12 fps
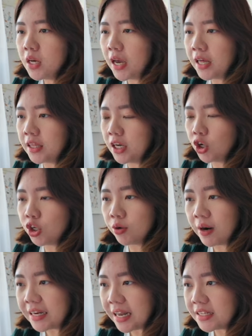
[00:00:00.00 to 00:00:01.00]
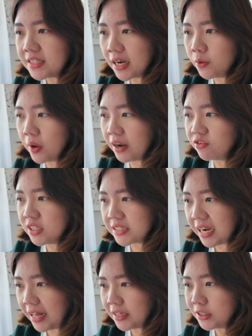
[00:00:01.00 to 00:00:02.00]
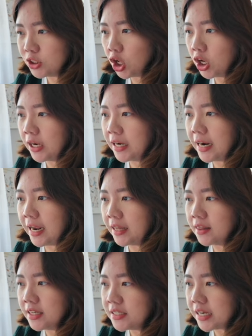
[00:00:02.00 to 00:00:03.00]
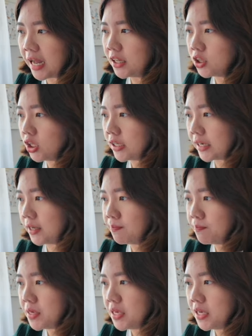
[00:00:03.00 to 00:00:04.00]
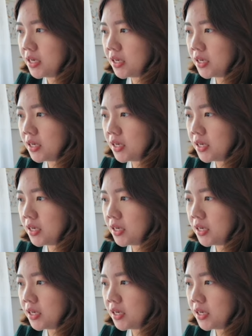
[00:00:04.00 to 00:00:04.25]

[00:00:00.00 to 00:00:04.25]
And then on the right-hand side, we have this calendar, and this calendar can be